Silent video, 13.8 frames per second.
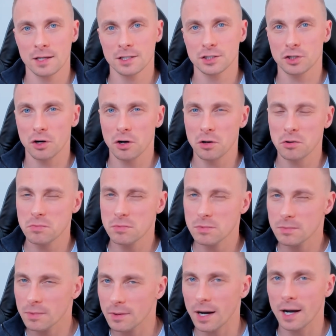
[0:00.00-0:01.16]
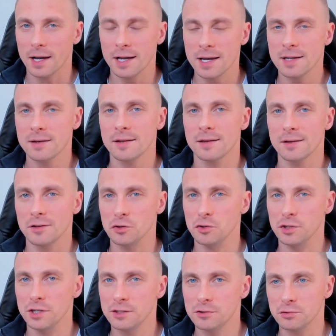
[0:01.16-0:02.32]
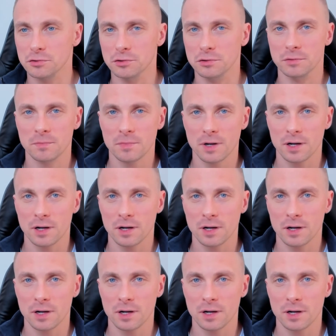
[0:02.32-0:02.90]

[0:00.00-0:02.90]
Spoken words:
So again, you need to